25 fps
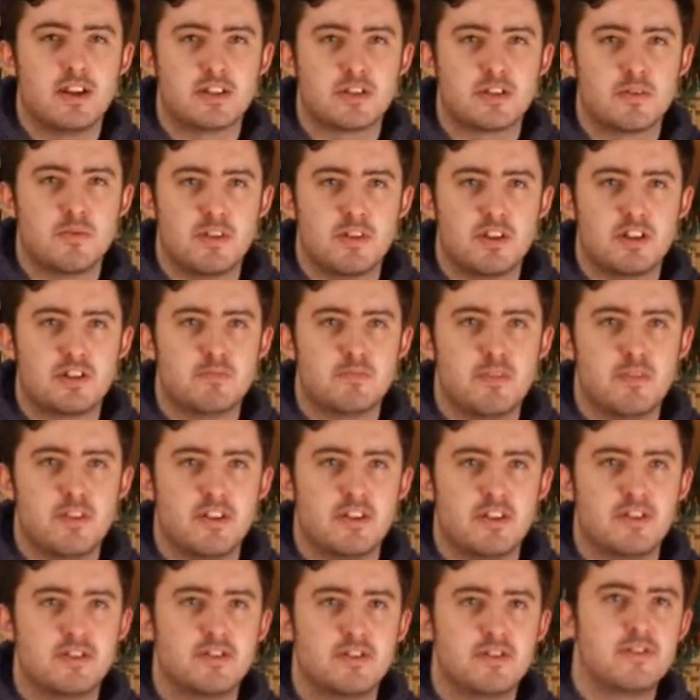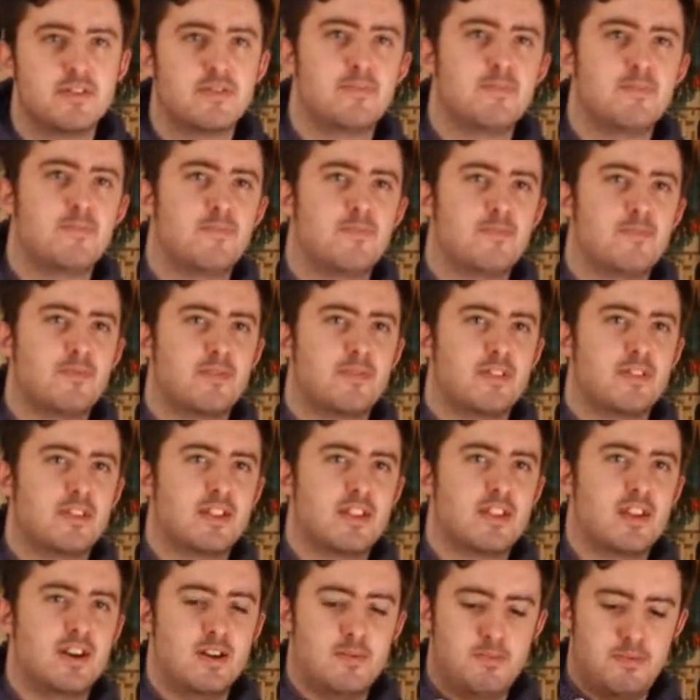Quidditch pitch.
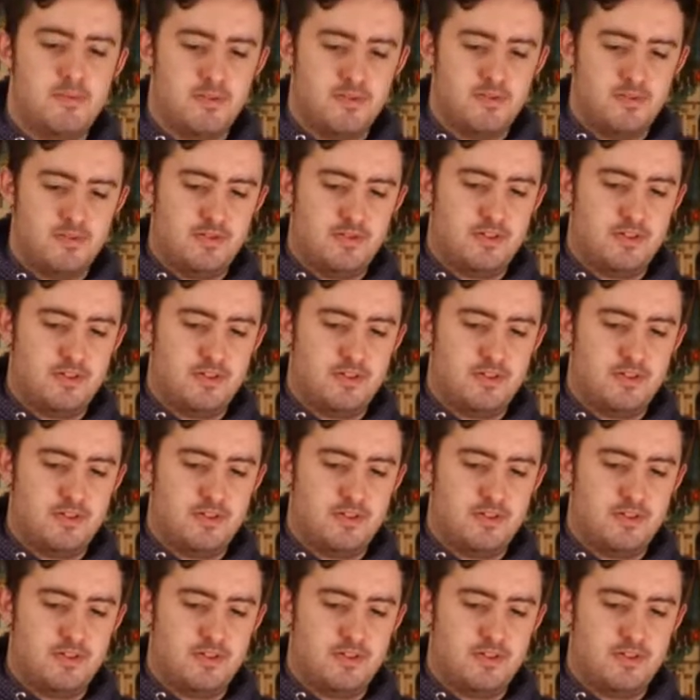That would be awesome.